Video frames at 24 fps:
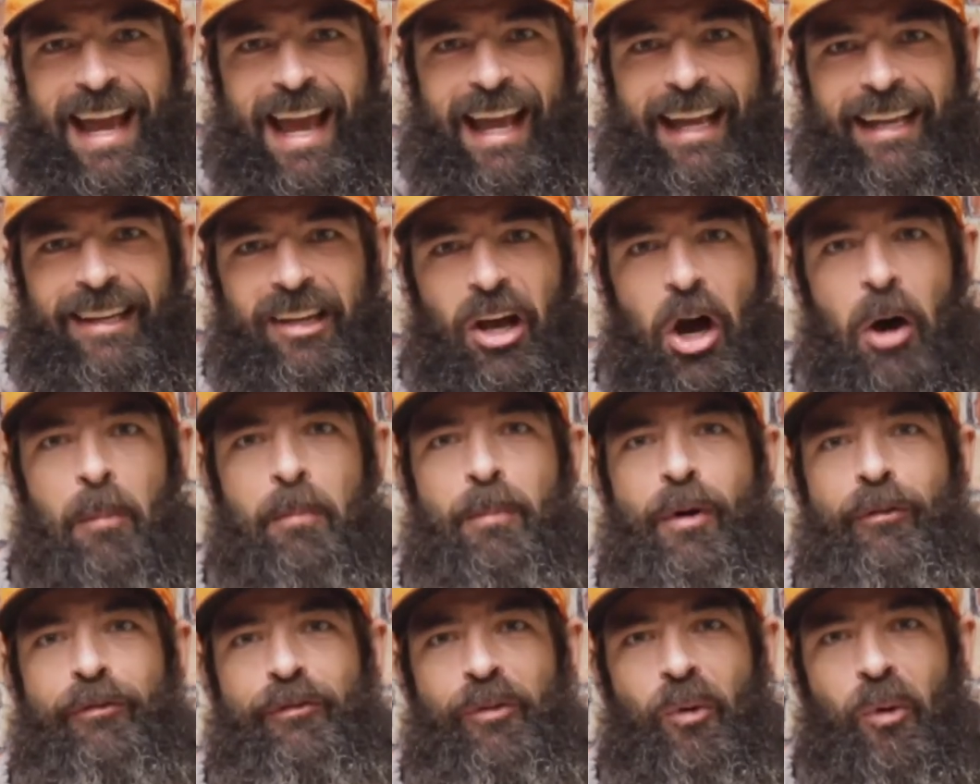and
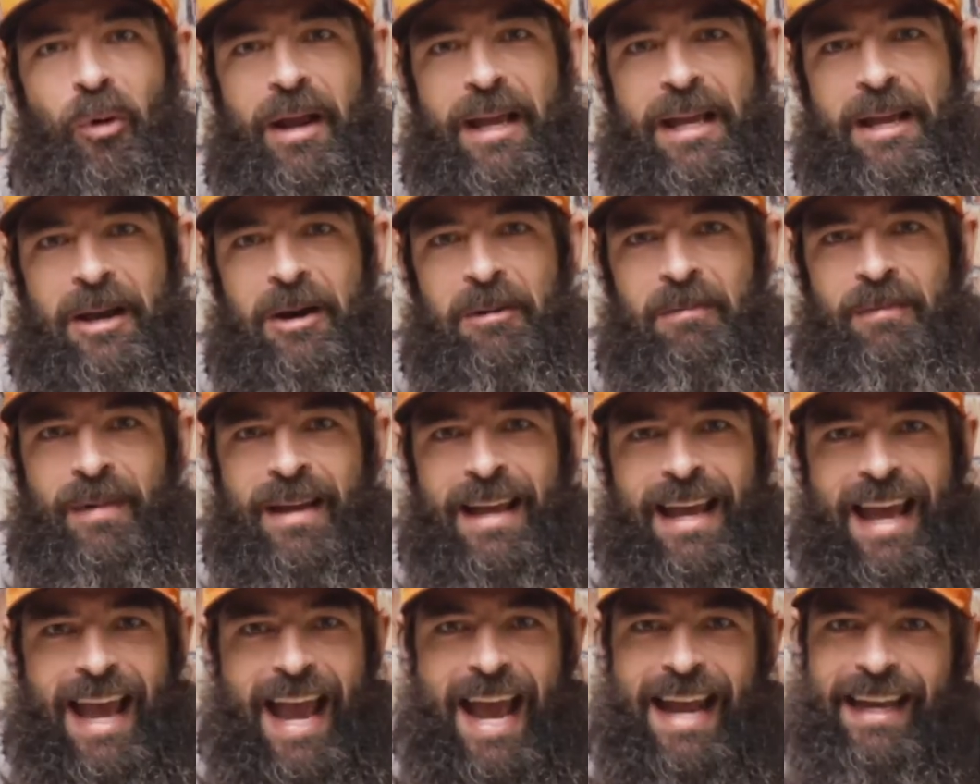come before him
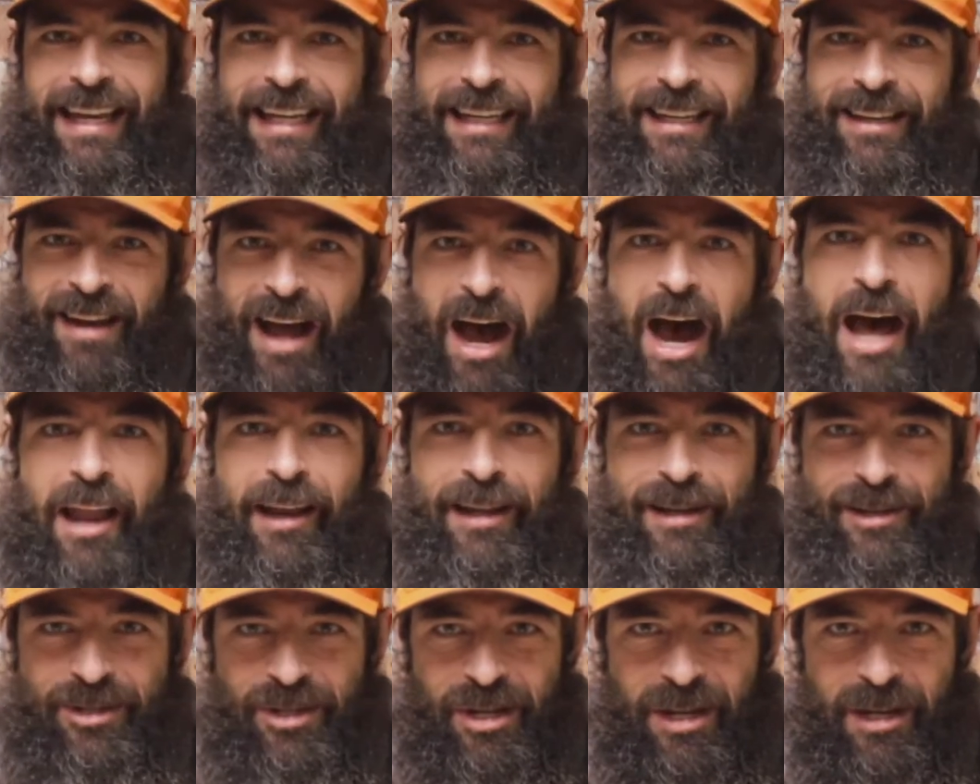and
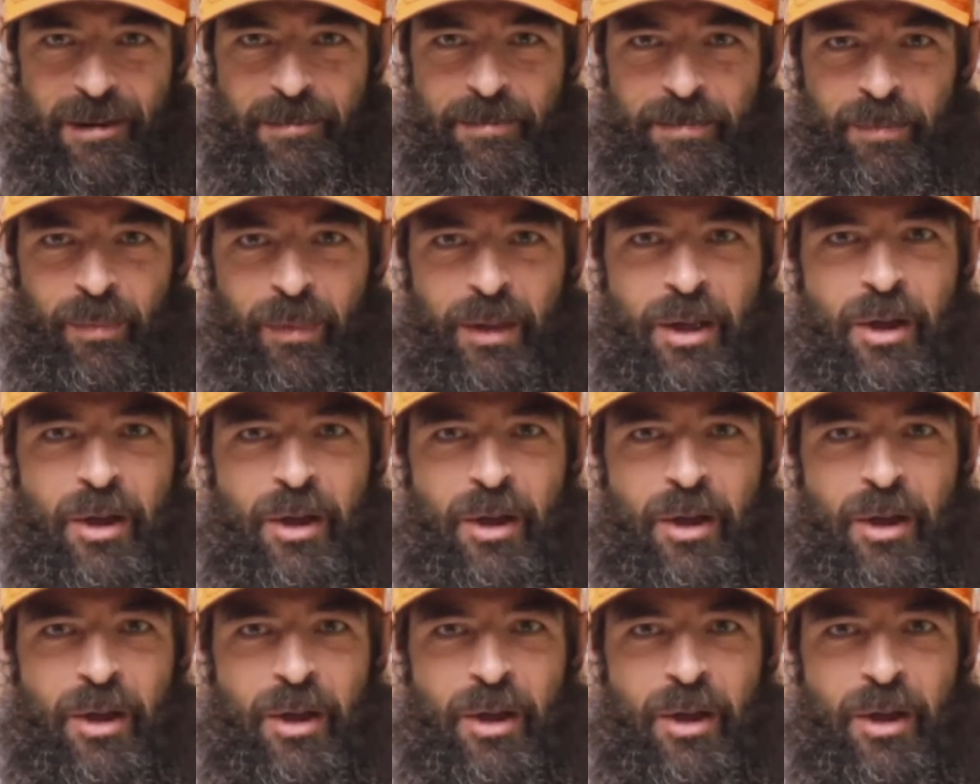acknowledge him